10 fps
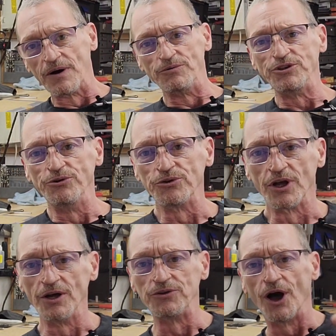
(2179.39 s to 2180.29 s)
I was
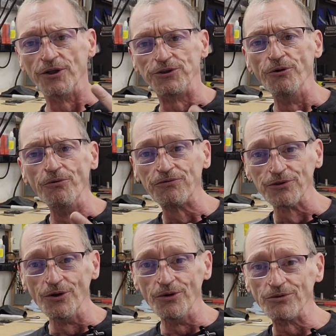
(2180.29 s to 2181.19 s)
using a
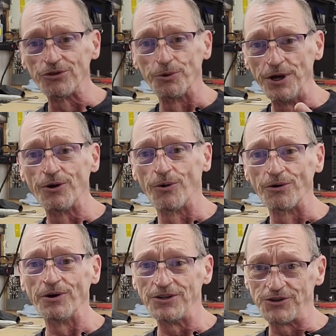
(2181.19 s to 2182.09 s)
2-flute
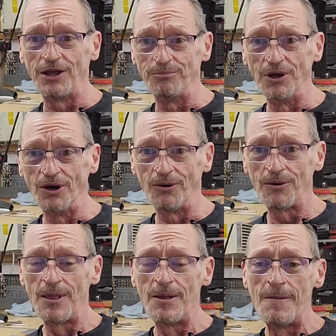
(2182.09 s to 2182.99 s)
3/4 inch end mill,